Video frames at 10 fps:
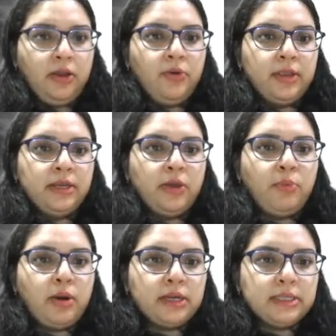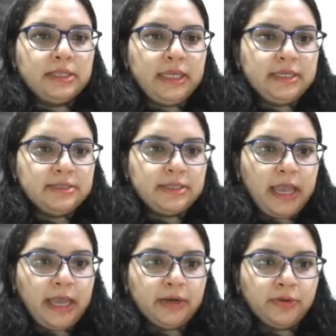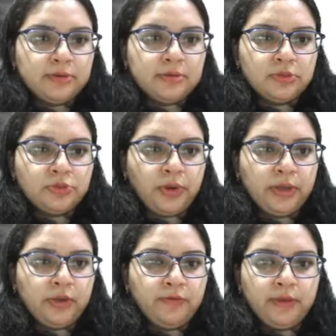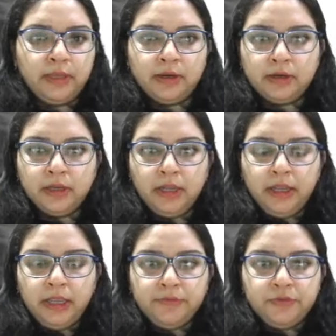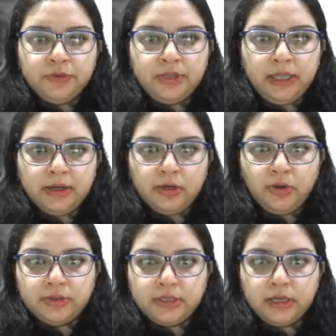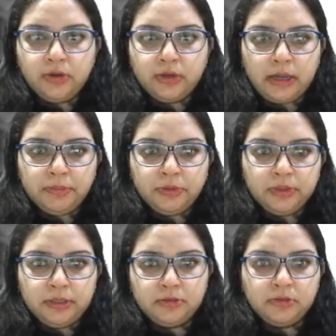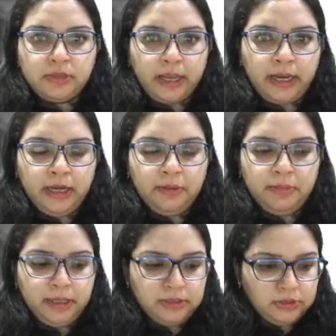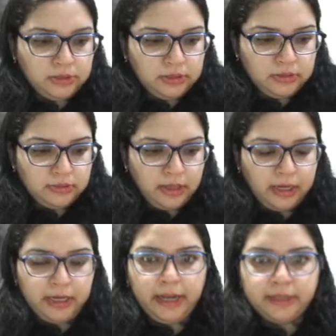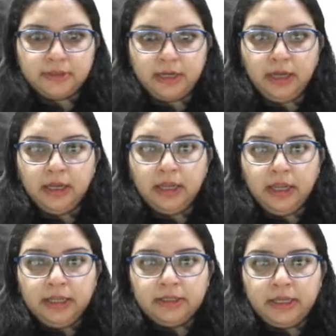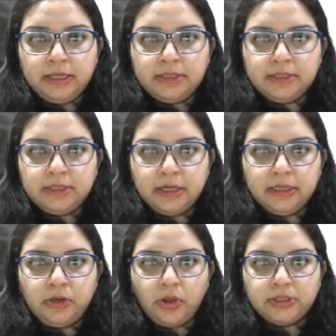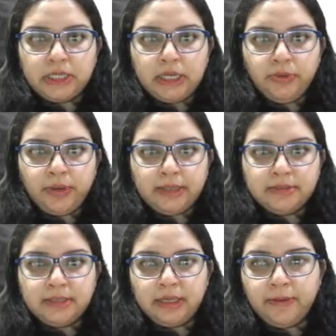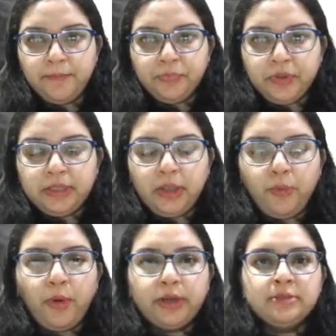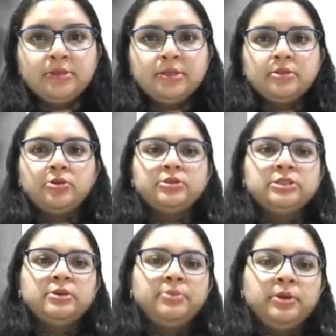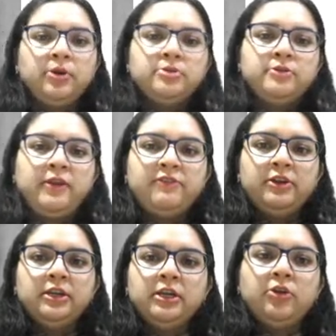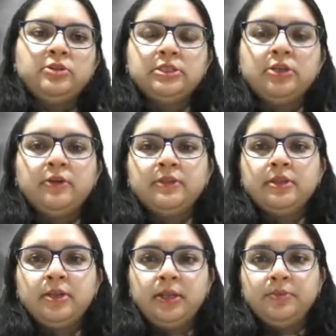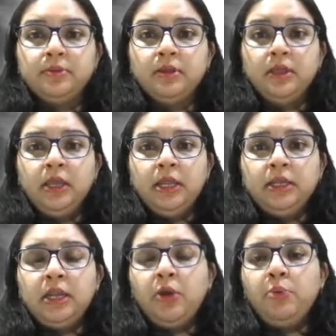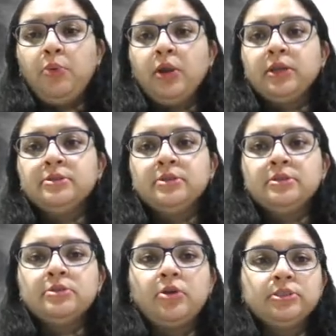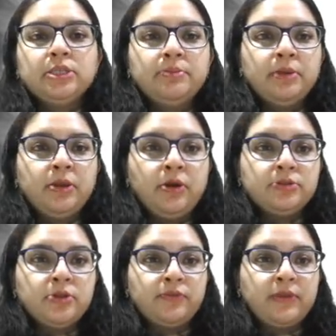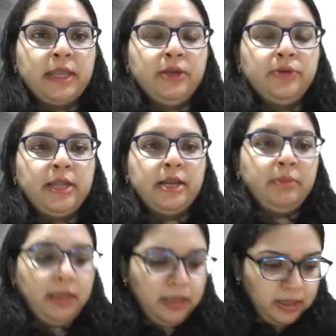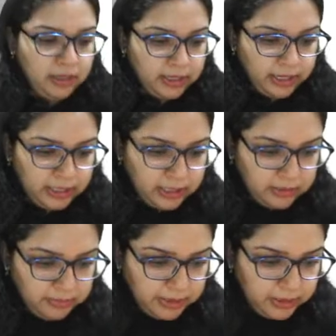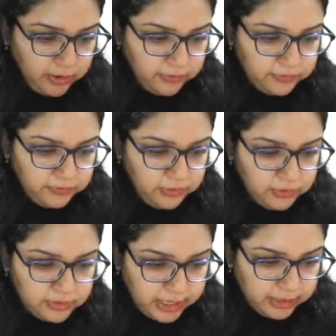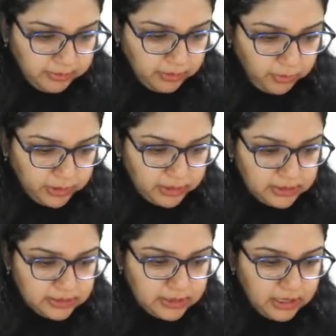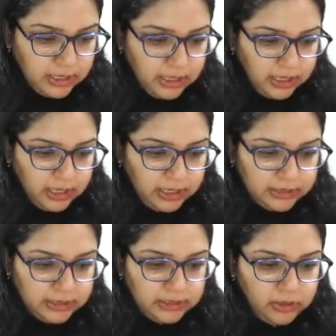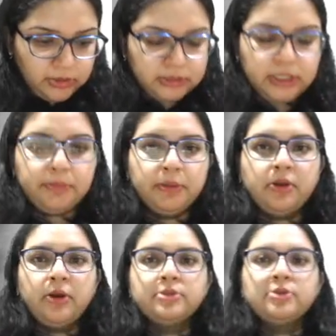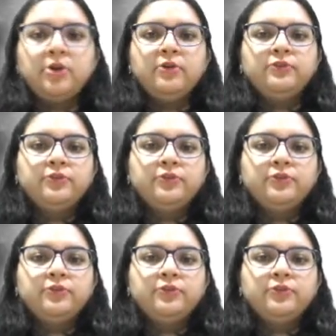Okay, now what are these arrows showing over here? If you see a closer look, come to this second image, second X-ray, there is uh, notching you can see. Now what is this notching because of? I have written notching of the ribs. Now what is this notching because of? Can you tell me? Can anybody of you tell me what is uh, the notching because of?